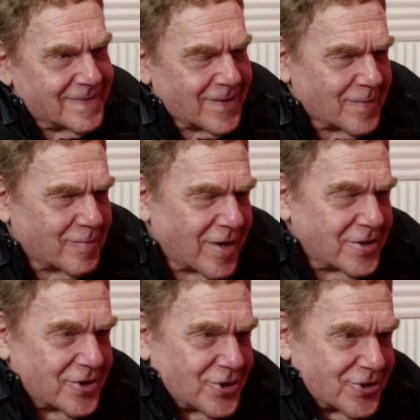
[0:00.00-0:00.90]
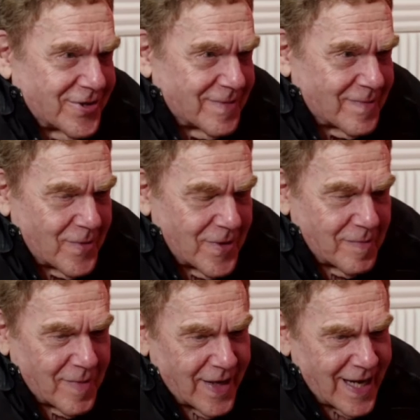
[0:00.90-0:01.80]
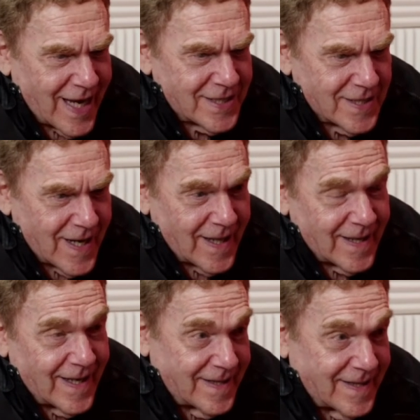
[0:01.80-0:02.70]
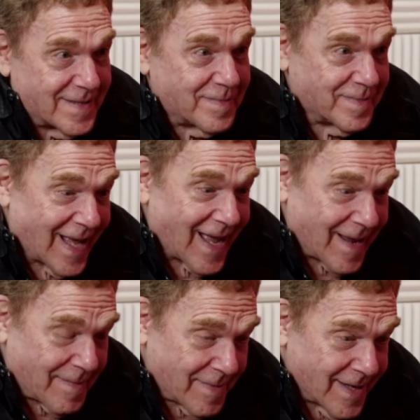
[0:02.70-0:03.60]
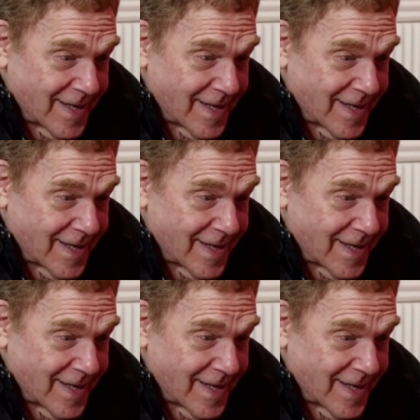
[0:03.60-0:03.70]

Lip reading: don't prejudice them with my nationality at this time.